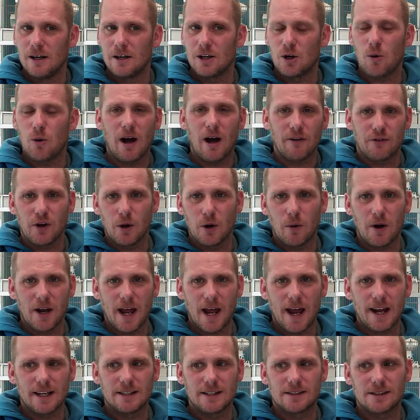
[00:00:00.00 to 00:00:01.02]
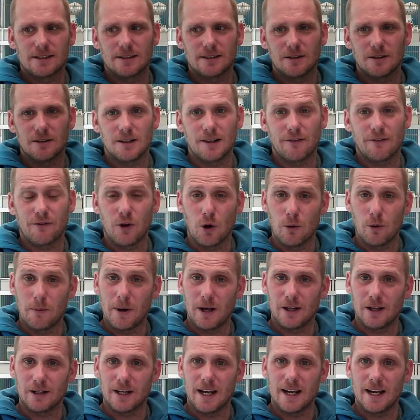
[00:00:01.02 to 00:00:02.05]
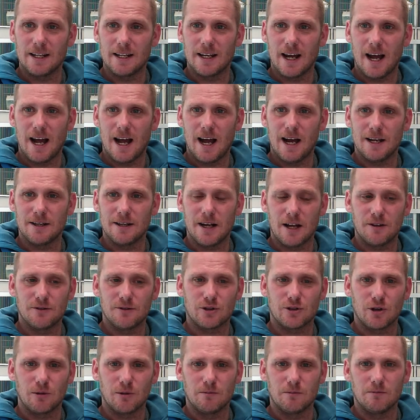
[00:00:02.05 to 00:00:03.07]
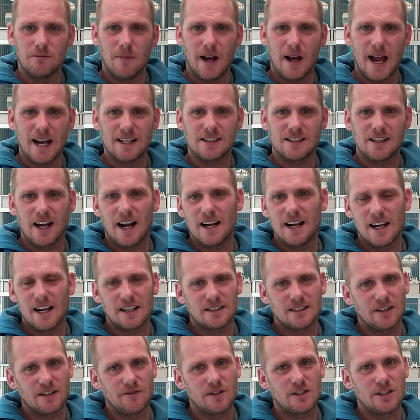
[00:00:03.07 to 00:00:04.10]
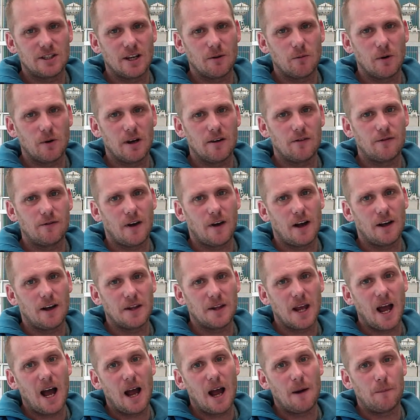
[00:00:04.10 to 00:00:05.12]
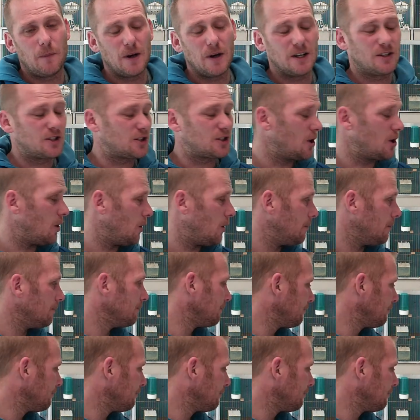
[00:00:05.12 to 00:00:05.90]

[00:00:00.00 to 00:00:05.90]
Quite a few on eggs, a few building and, and some exciting activity with uh, the hybrids so